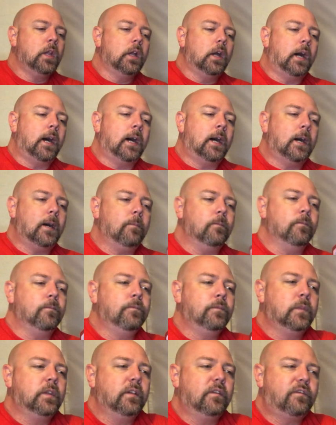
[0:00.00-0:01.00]

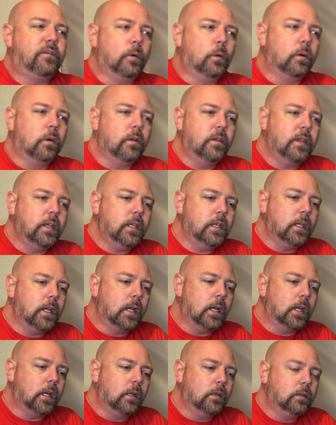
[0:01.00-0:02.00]
For
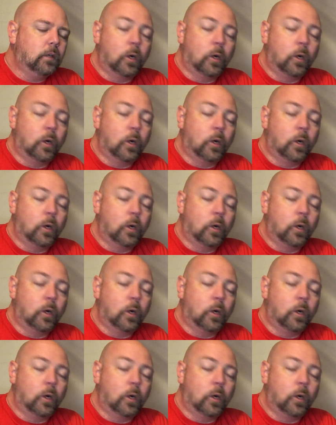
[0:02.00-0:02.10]
the